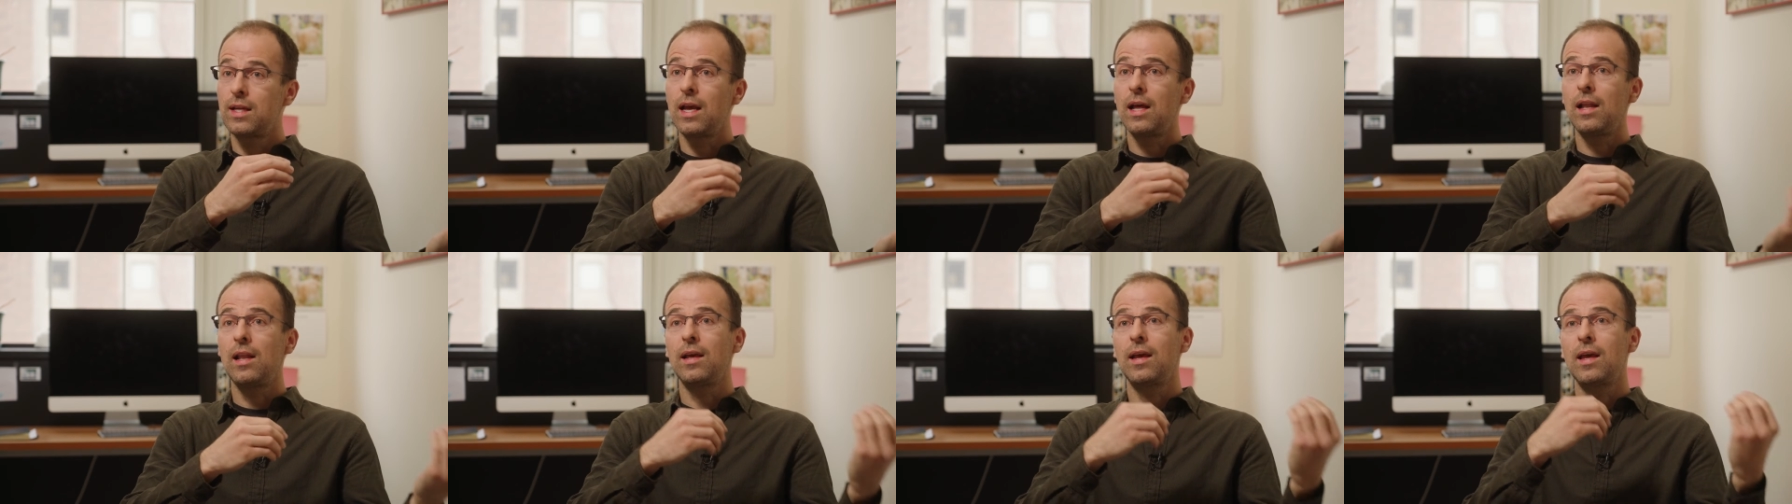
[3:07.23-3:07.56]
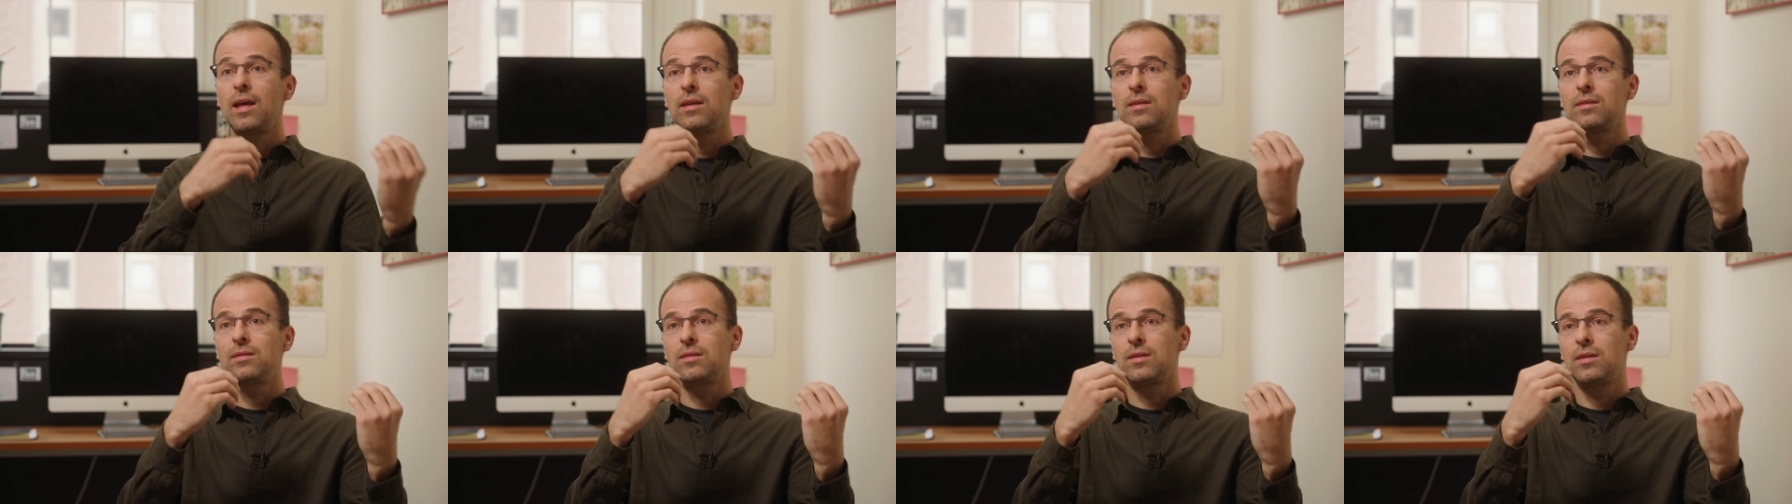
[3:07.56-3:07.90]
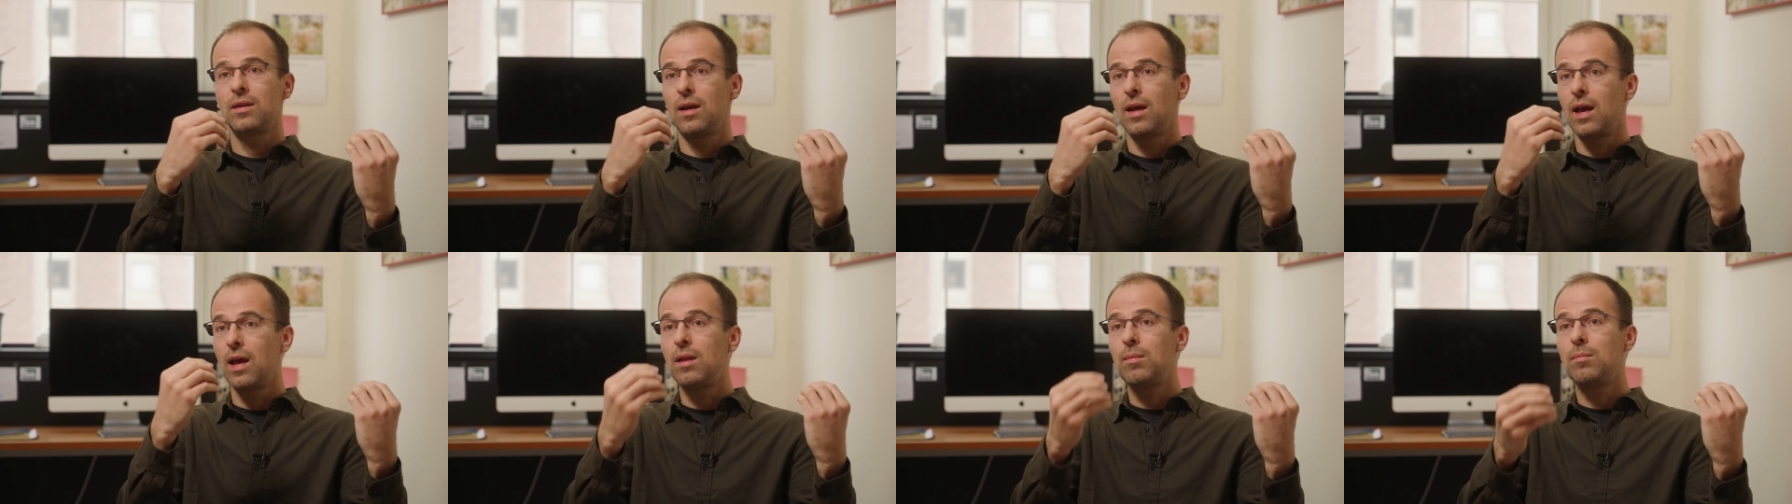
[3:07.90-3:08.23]
elegans
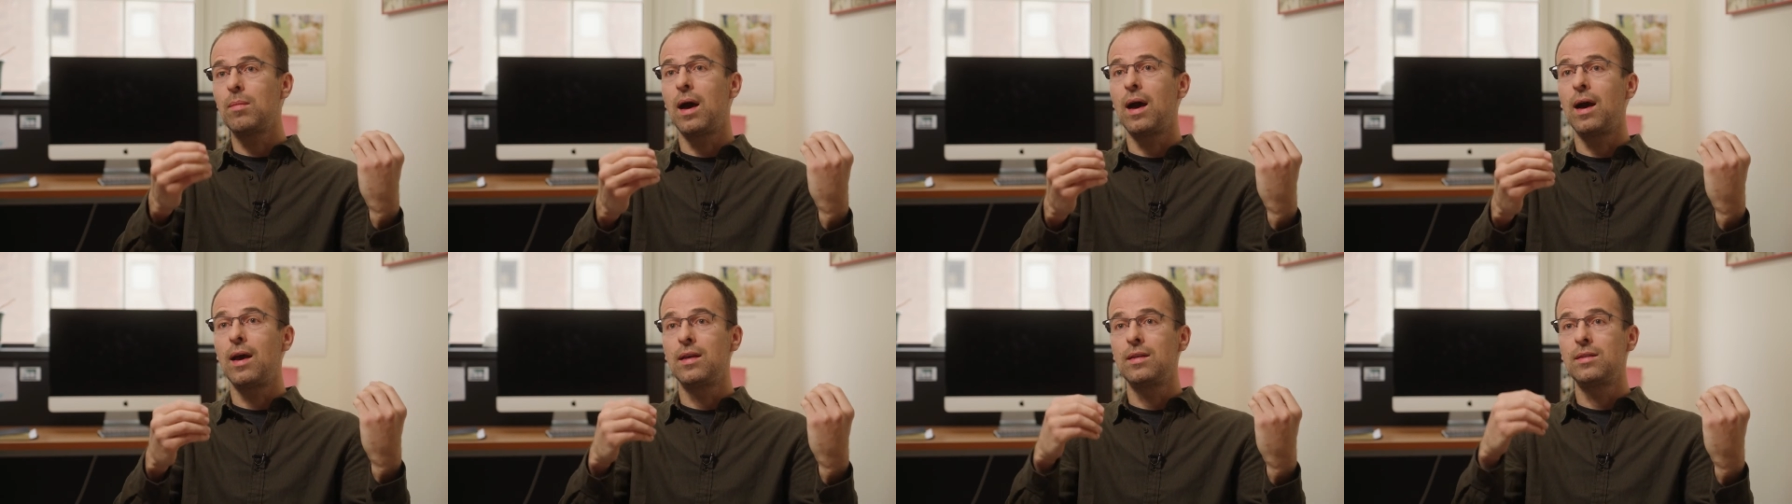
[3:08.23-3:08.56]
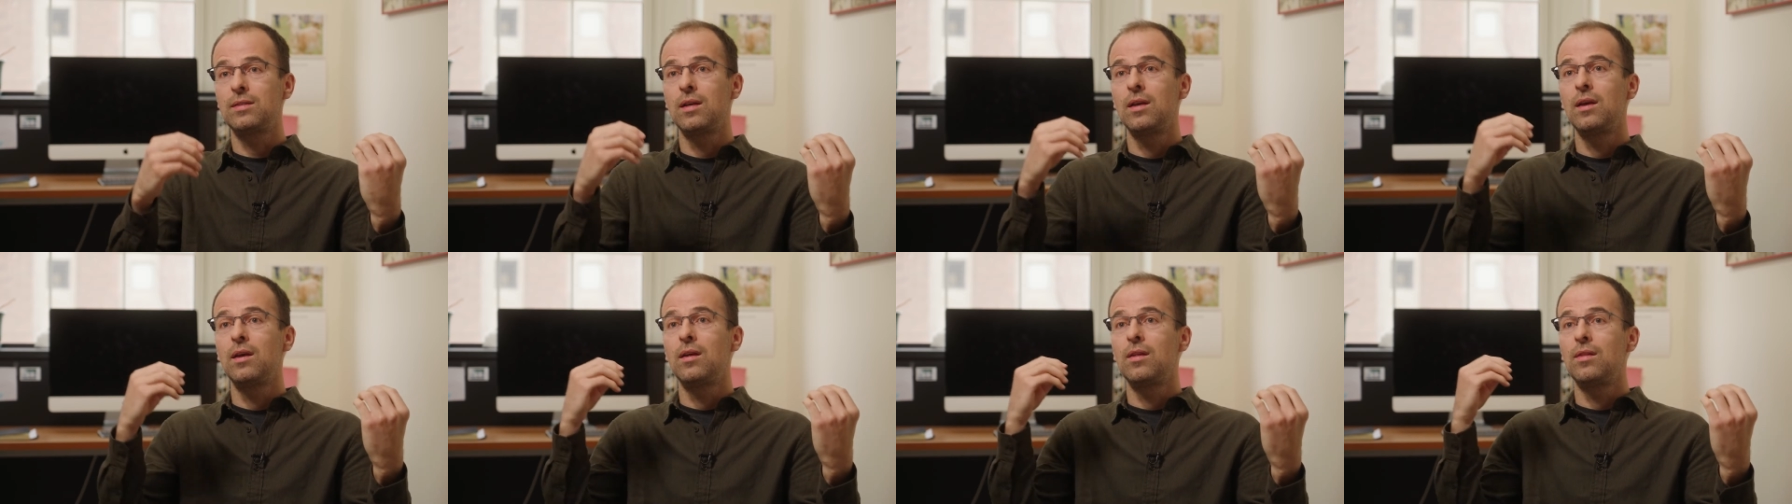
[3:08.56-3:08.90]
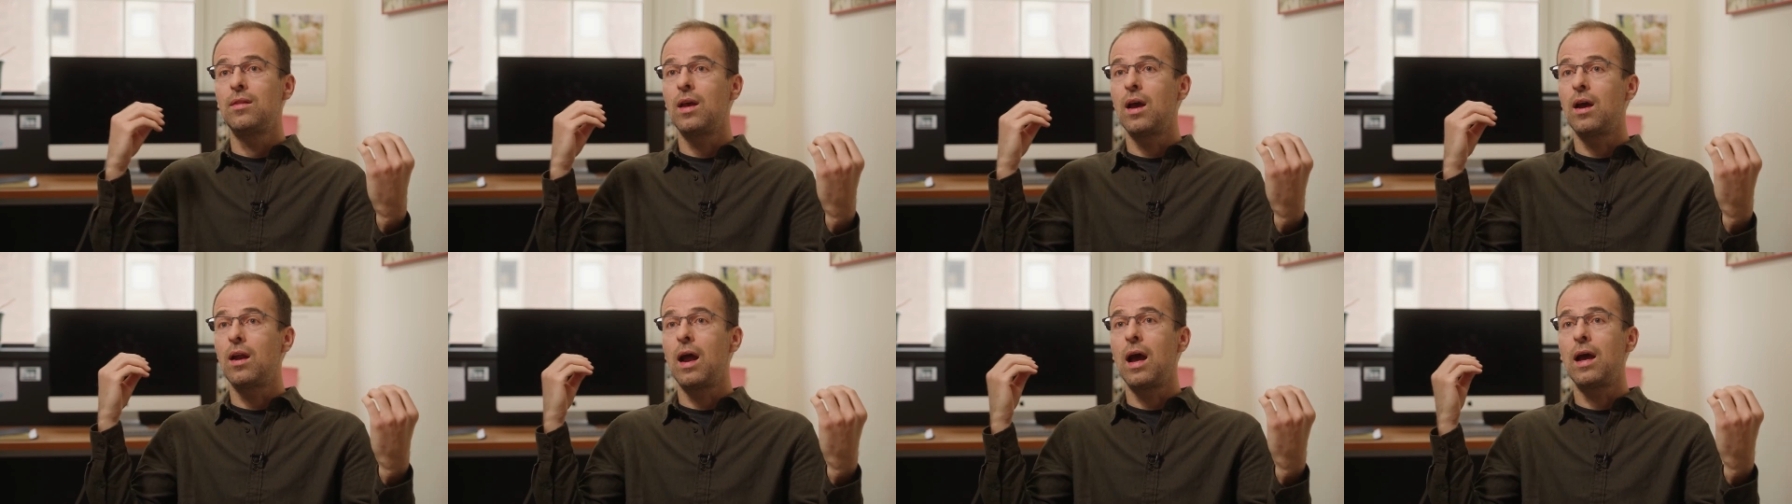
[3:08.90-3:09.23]
and mice,
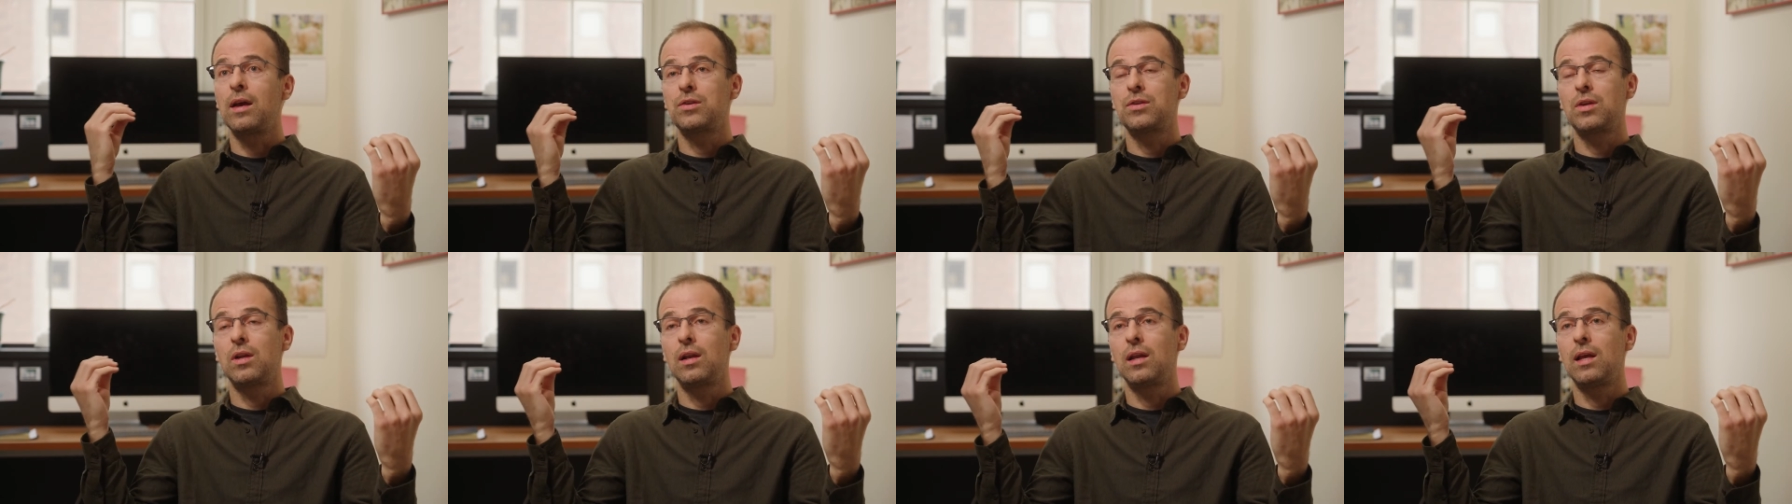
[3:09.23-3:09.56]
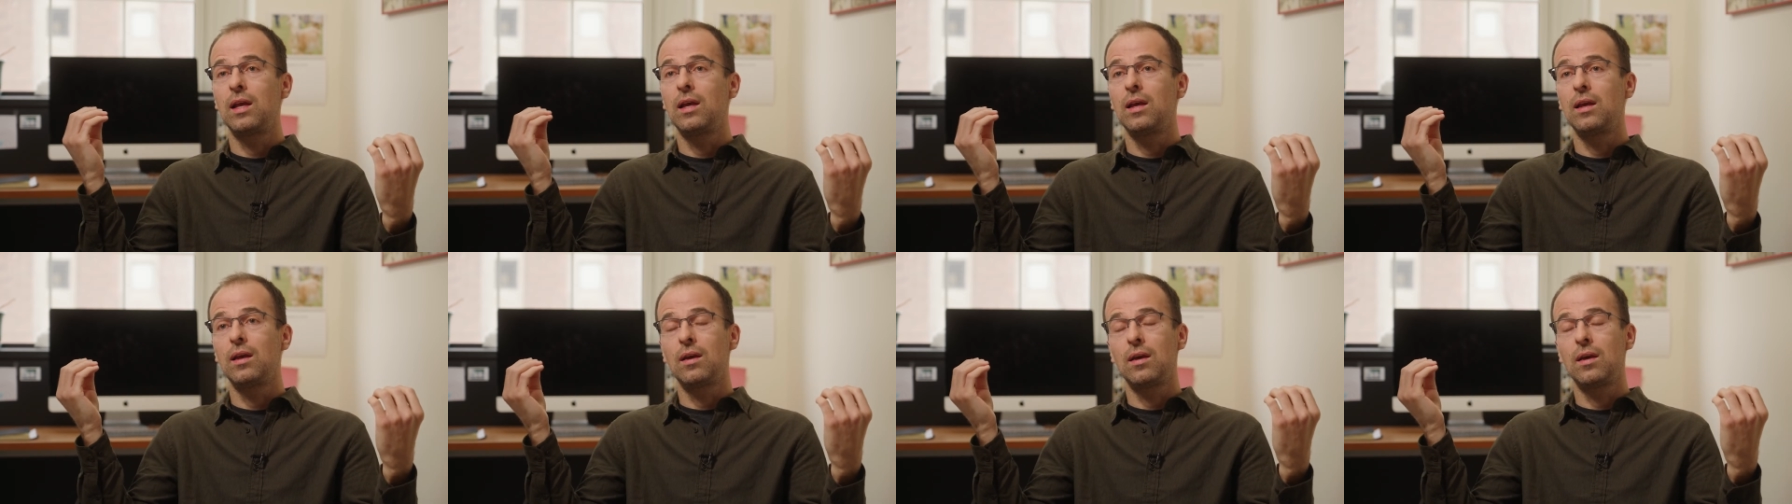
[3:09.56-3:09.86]
they are actually